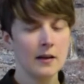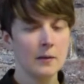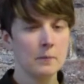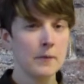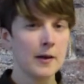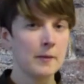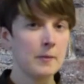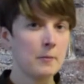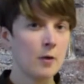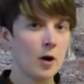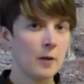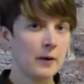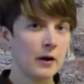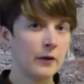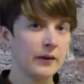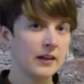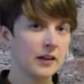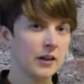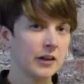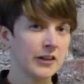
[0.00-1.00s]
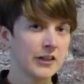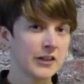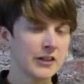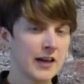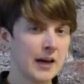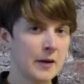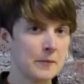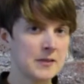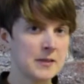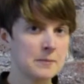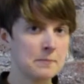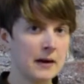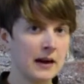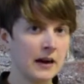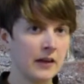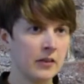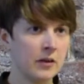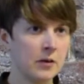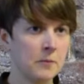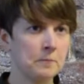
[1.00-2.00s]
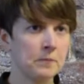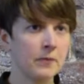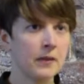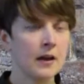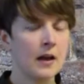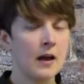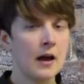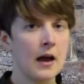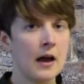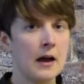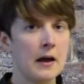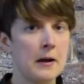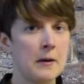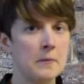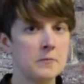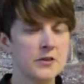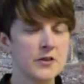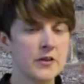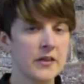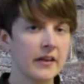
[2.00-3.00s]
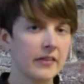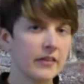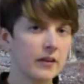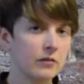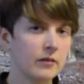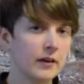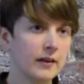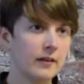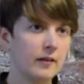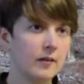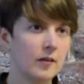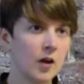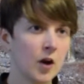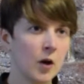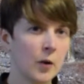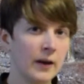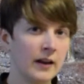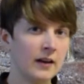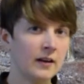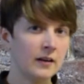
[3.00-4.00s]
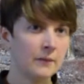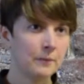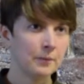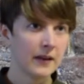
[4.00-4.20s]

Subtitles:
maybe pop out in lunchtime to buy them so that they're ready to go in